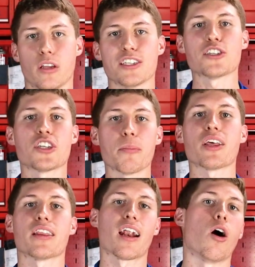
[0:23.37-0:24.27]
This is
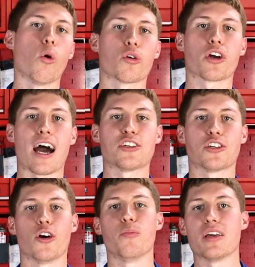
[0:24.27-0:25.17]
something that an older guy
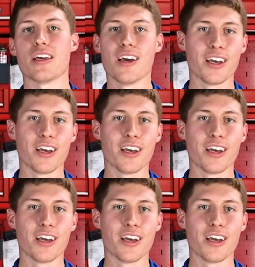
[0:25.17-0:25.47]
showed me